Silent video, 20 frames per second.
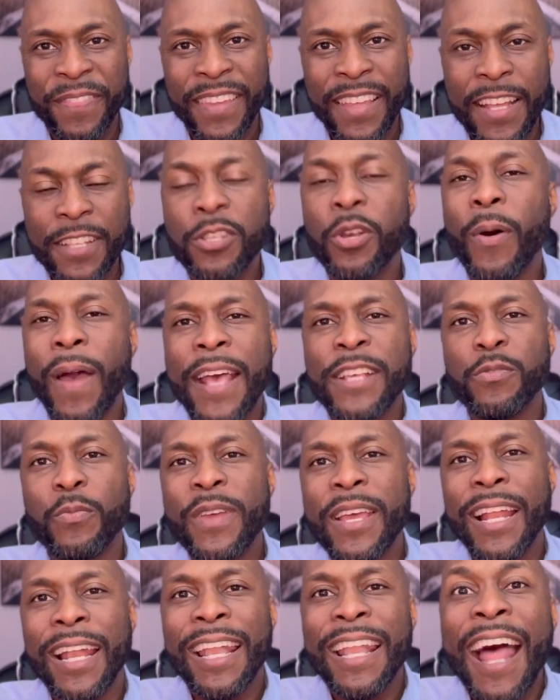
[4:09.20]
So as
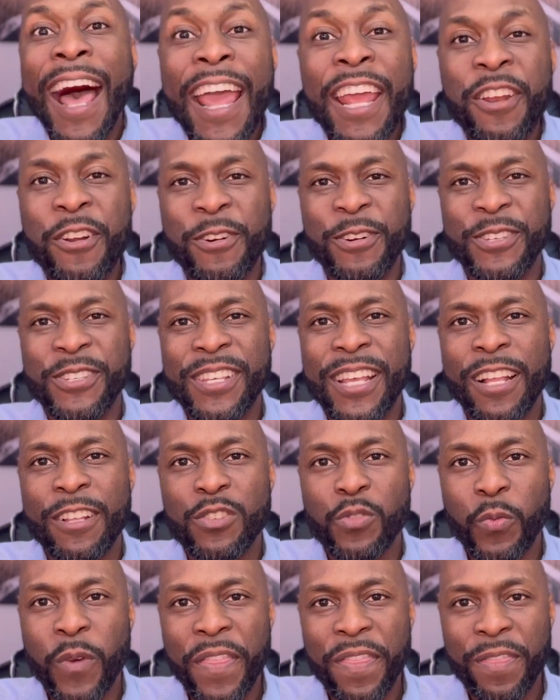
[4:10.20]
we align
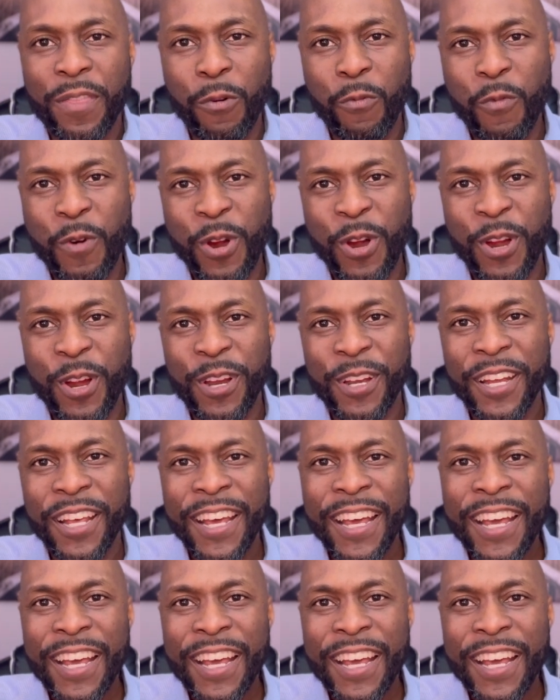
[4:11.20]
ourselves with the word,